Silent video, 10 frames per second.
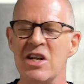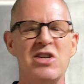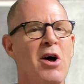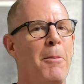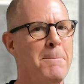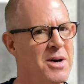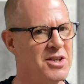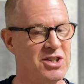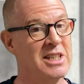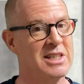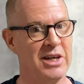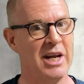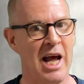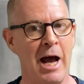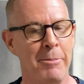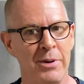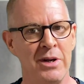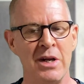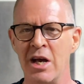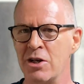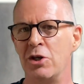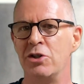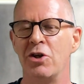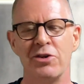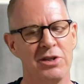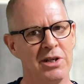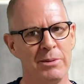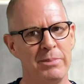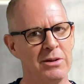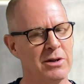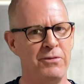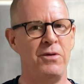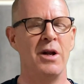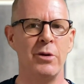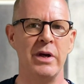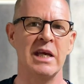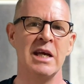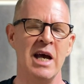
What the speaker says: Not much is going to happen. You're not going to build a following,